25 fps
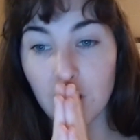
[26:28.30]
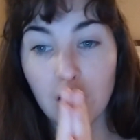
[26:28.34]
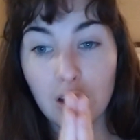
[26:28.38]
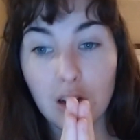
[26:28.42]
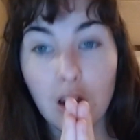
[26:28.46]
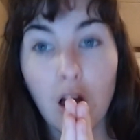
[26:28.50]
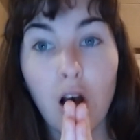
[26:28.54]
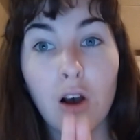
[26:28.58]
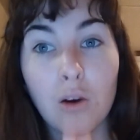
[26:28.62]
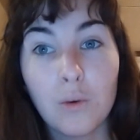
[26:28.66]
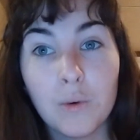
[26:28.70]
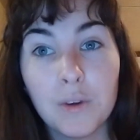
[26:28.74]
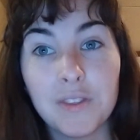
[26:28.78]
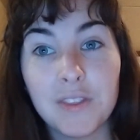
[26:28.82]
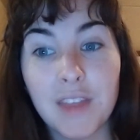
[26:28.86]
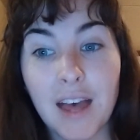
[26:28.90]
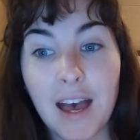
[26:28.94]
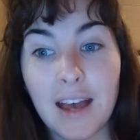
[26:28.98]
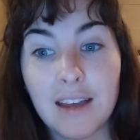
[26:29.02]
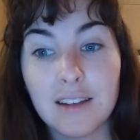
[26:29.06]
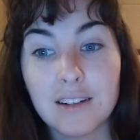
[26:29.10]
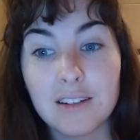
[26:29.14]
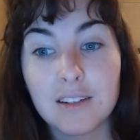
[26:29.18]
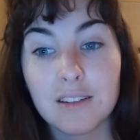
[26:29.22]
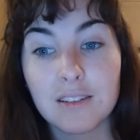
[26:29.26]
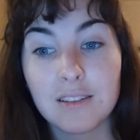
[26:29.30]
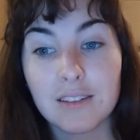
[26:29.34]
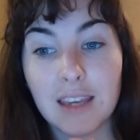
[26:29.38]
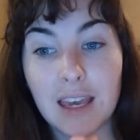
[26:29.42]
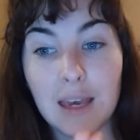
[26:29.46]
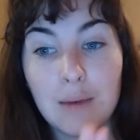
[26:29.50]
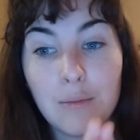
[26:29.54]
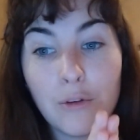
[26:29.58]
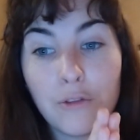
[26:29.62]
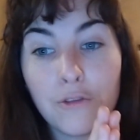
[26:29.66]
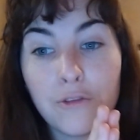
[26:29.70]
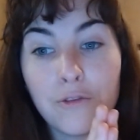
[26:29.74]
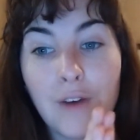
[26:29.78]
Along with that
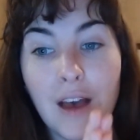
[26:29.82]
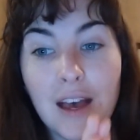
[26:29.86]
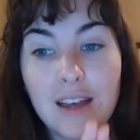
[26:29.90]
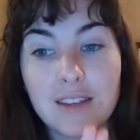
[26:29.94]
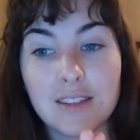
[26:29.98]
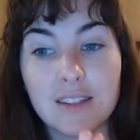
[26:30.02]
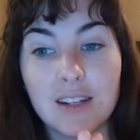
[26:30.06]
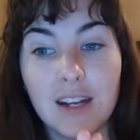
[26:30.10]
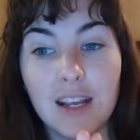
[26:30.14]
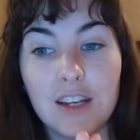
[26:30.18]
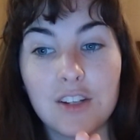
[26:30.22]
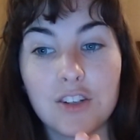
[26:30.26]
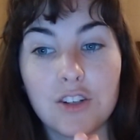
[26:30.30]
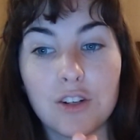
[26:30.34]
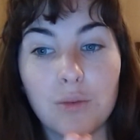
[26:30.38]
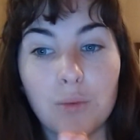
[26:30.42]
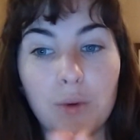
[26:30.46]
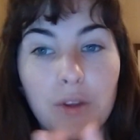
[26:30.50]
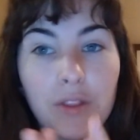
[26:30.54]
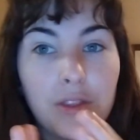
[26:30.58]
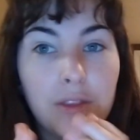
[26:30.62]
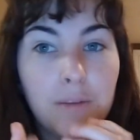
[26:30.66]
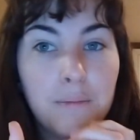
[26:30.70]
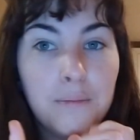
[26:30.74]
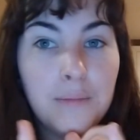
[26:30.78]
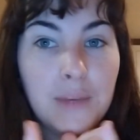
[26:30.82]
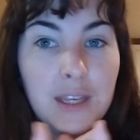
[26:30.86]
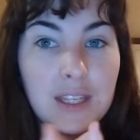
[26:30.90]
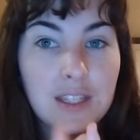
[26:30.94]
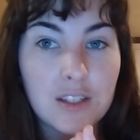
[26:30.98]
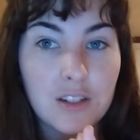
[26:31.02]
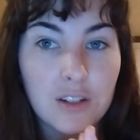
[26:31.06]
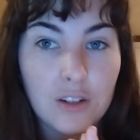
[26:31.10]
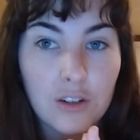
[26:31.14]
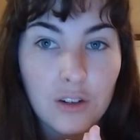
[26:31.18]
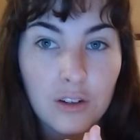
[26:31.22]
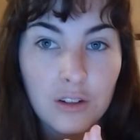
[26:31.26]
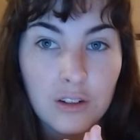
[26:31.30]
came a fascination with the
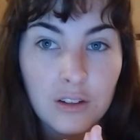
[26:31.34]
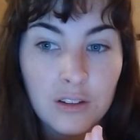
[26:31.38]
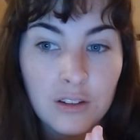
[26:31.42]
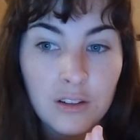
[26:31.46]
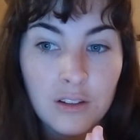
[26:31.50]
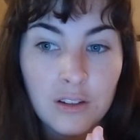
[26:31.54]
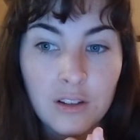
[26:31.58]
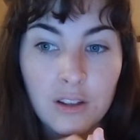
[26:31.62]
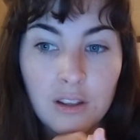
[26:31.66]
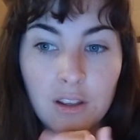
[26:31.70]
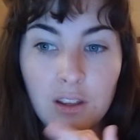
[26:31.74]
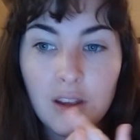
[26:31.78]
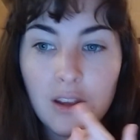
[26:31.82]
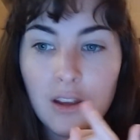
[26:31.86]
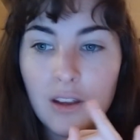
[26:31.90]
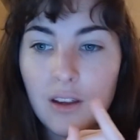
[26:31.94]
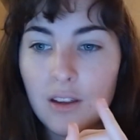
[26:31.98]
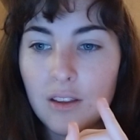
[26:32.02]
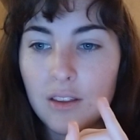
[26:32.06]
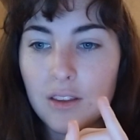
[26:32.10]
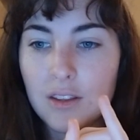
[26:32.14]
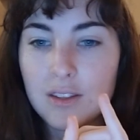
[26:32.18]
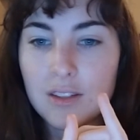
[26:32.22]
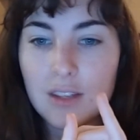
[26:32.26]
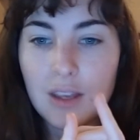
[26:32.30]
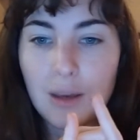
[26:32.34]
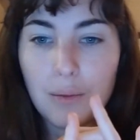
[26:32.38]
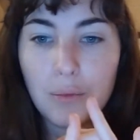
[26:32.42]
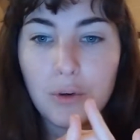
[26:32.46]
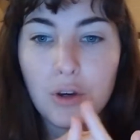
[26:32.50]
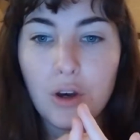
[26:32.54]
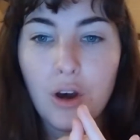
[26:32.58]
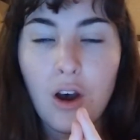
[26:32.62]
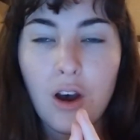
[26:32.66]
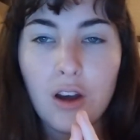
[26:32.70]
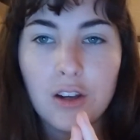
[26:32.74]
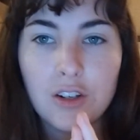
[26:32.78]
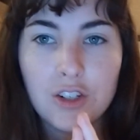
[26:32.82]
mystical, the
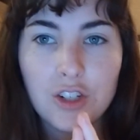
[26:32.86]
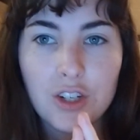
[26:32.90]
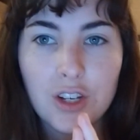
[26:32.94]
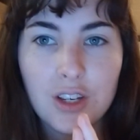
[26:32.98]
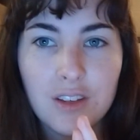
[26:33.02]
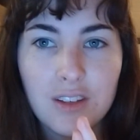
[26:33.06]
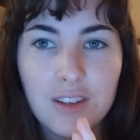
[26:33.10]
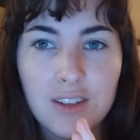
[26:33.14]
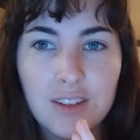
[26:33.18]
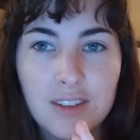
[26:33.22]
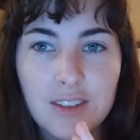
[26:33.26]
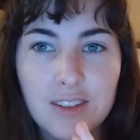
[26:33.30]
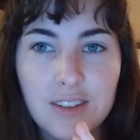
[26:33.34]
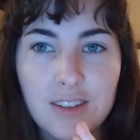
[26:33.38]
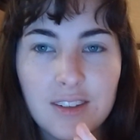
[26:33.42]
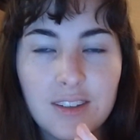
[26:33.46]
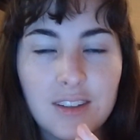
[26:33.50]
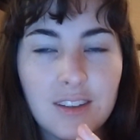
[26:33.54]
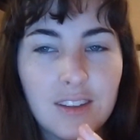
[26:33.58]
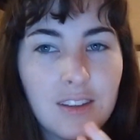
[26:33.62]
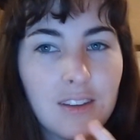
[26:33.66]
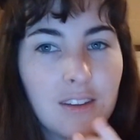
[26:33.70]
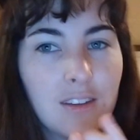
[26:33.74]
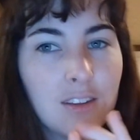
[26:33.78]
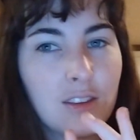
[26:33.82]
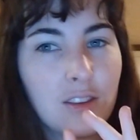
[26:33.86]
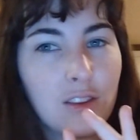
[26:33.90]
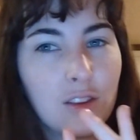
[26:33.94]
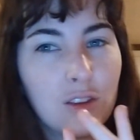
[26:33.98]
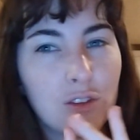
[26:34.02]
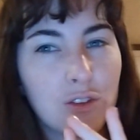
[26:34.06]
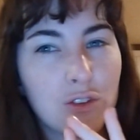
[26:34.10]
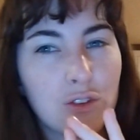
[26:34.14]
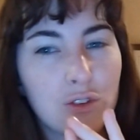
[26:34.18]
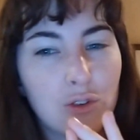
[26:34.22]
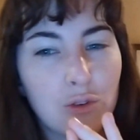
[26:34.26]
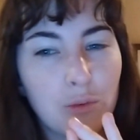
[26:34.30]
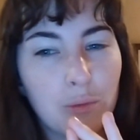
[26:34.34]
subconscious, the
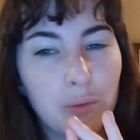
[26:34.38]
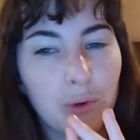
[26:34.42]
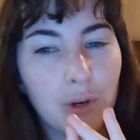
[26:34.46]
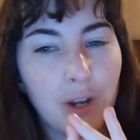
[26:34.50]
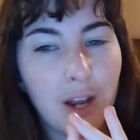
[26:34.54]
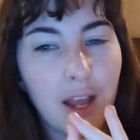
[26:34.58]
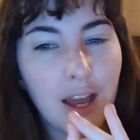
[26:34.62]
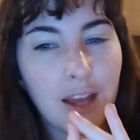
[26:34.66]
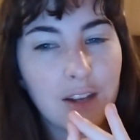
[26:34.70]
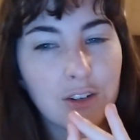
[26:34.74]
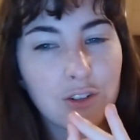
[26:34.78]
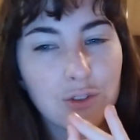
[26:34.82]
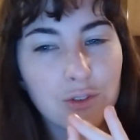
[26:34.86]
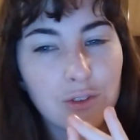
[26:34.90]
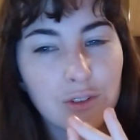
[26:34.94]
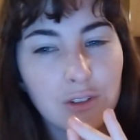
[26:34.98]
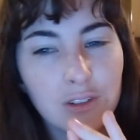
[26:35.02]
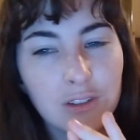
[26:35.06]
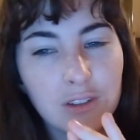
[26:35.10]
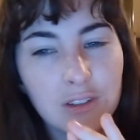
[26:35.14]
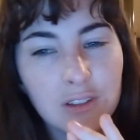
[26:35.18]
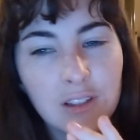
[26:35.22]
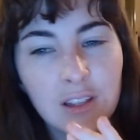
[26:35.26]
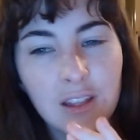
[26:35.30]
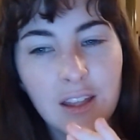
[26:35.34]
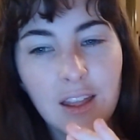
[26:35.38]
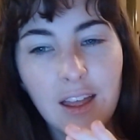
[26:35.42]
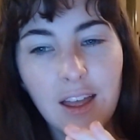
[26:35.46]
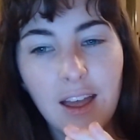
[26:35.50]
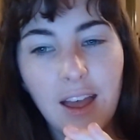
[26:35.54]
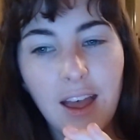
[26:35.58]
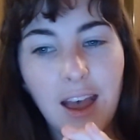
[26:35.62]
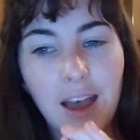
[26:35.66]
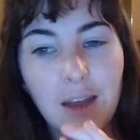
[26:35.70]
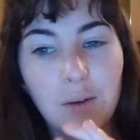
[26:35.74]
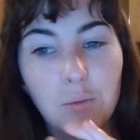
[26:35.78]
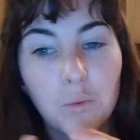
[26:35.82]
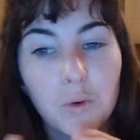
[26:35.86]
supernatural,
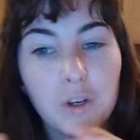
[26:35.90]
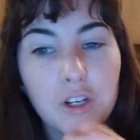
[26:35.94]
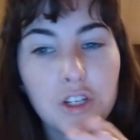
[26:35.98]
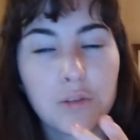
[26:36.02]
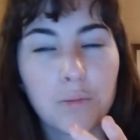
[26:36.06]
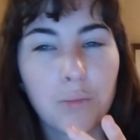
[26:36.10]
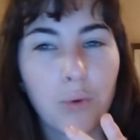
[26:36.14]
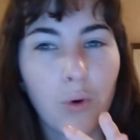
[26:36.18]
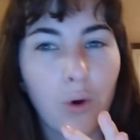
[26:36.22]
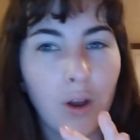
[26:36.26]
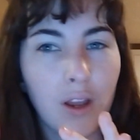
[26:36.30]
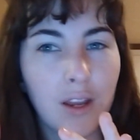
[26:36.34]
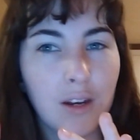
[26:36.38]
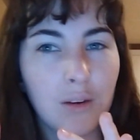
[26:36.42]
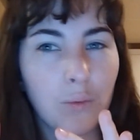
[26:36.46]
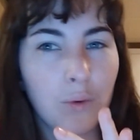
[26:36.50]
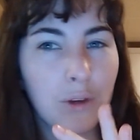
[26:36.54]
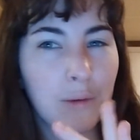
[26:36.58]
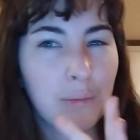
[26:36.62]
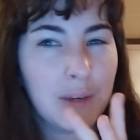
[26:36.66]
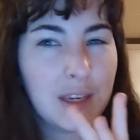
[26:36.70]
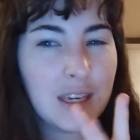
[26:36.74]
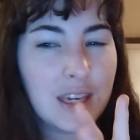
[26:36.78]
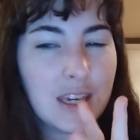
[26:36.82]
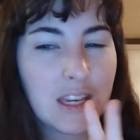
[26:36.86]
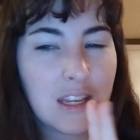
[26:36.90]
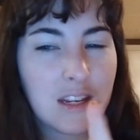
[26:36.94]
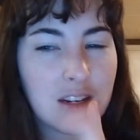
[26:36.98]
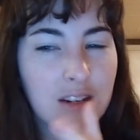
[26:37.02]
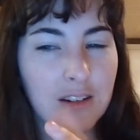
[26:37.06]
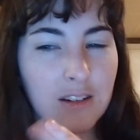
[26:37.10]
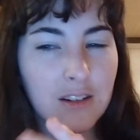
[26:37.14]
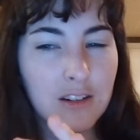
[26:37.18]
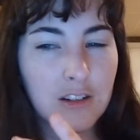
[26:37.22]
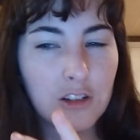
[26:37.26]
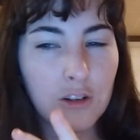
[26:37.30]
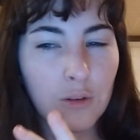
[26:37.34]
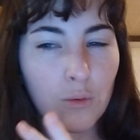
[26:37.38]
at which point we
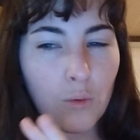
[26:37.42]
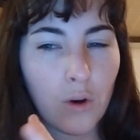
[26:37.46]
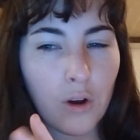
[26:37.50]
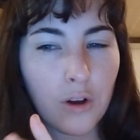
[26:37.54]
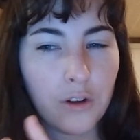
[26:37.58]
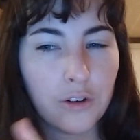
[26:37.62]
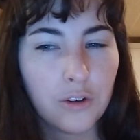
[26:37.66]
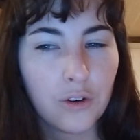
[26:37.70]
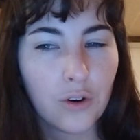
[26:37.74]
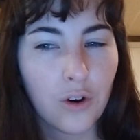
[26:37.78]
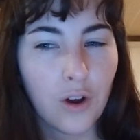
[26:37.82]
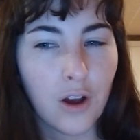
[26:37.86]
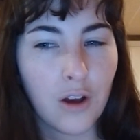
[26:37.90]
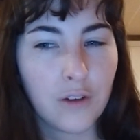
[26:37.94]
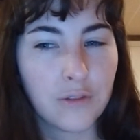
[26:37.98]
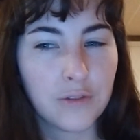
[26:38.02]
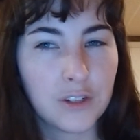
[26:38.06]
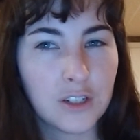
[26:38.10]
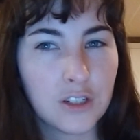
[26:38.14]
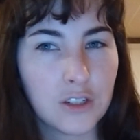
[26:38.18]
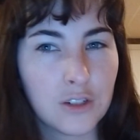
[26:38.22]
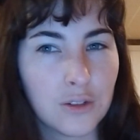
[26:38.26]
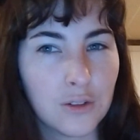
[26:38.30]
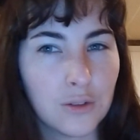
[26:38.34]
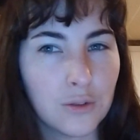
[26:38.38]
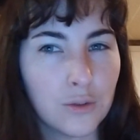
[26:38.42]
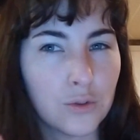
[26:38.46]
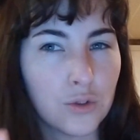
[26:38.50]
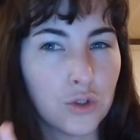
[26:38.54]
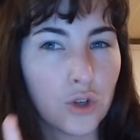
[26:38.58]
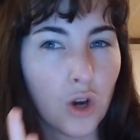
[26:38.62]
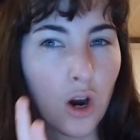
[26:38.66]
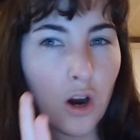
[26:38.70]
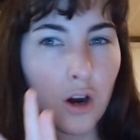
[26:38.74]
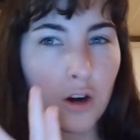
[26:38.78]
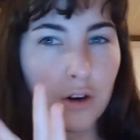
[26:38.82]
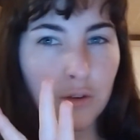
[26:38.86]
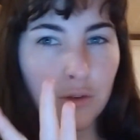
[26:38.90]
begin to wander off into
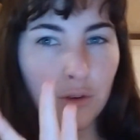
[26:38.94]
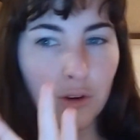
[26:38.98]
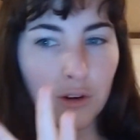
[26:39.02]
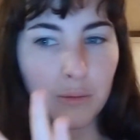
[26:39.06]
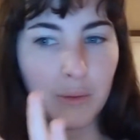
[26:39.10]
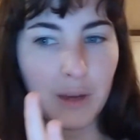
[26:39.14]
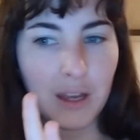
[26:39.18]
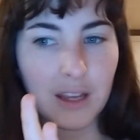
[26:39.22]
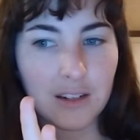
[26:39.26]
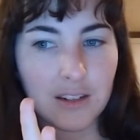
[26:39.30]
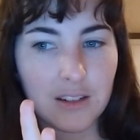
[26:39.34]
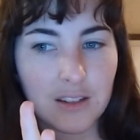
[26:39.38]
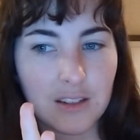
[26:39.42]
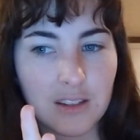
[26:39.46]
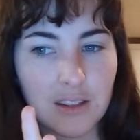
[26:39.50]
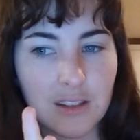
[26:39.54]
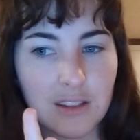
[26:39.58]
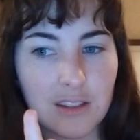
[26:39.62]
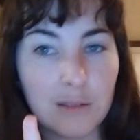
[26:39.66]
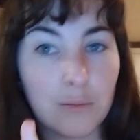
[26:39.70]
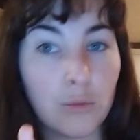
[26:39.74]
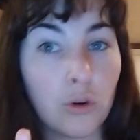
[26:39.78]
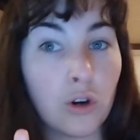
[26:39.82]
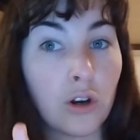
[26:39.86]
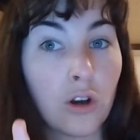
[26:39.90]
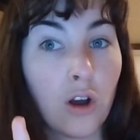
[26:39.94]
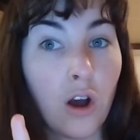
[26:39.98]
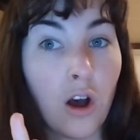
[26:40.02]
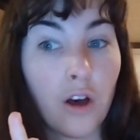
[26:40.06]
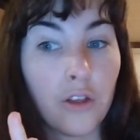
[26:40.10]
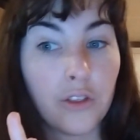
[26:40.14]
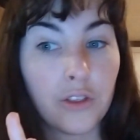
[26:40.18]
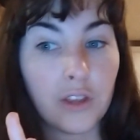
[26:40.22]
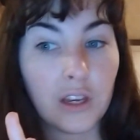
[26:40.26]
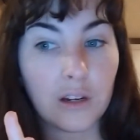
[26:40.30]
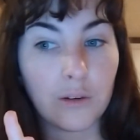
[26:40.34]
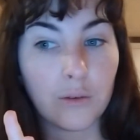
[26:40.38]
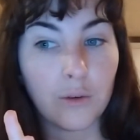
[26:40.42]
dark romanticism or
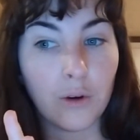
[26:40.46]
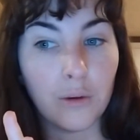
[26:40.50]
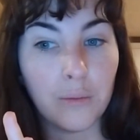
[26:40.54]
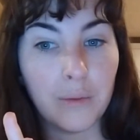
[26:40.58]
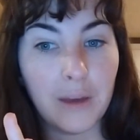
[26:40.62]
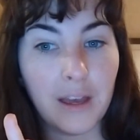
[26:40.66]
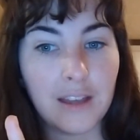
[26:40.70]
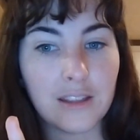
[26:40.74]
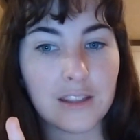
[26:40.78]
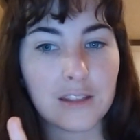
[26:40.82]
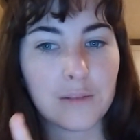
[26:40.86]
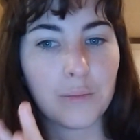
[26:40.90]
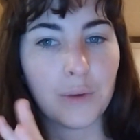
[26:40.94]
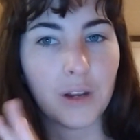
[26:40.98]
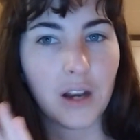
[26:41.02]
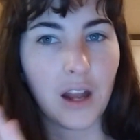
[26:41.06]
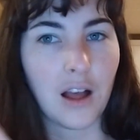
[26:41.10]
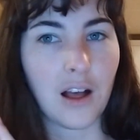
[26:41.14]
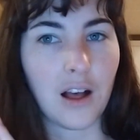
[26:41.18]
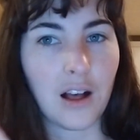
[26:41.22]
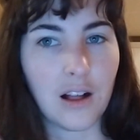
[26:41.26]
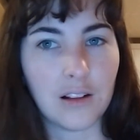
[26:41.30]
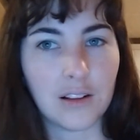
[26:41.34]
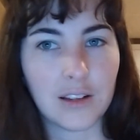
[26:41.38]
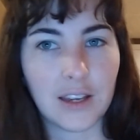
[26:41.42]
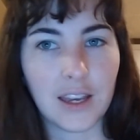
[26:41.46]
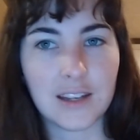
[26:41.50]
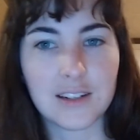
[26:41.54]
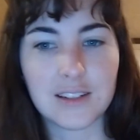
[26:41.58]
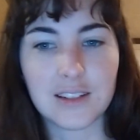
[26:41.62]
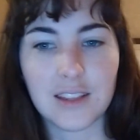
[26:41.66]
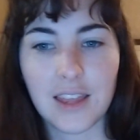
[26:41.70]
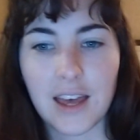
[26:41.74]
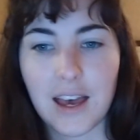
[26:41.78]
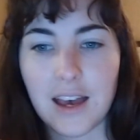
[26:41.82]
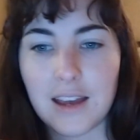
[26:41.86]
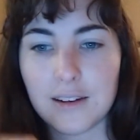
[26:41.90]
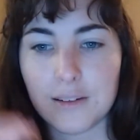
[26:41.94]
Gothic romance, but I'll get
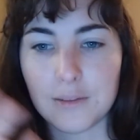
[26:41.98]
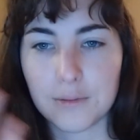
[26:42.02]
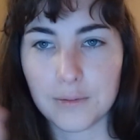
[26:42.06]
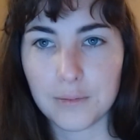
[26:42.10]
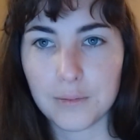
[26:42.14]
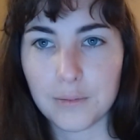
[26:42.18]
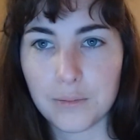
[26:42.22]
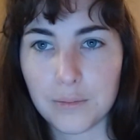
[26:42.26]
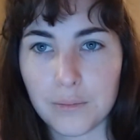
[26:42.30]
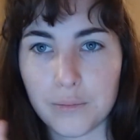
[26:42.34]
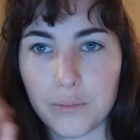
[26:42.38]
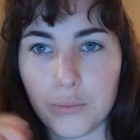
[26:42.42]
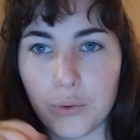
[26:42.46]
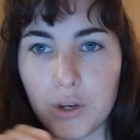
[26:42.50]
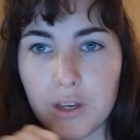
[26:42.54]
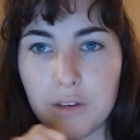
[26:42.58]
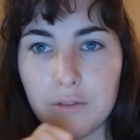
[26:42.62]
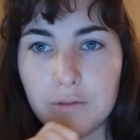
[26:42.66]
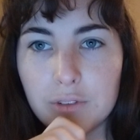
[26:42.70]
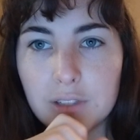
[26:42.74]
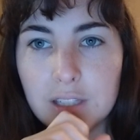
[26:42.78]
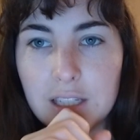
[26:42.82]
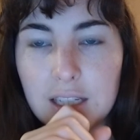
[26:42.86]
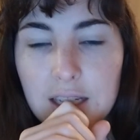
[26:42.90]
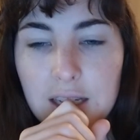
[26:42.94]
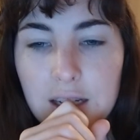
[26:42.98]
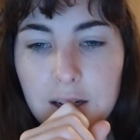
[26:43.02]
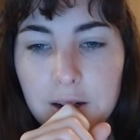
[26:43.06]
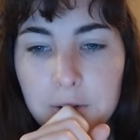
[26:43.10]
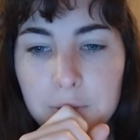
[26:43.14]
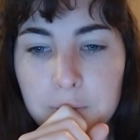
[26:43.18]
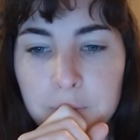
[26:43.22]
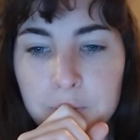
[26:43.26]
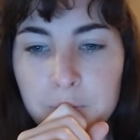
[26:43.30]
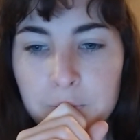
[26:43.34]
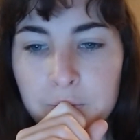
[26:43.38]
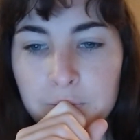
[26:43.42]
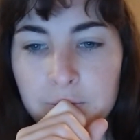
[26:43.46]
to that briefly here.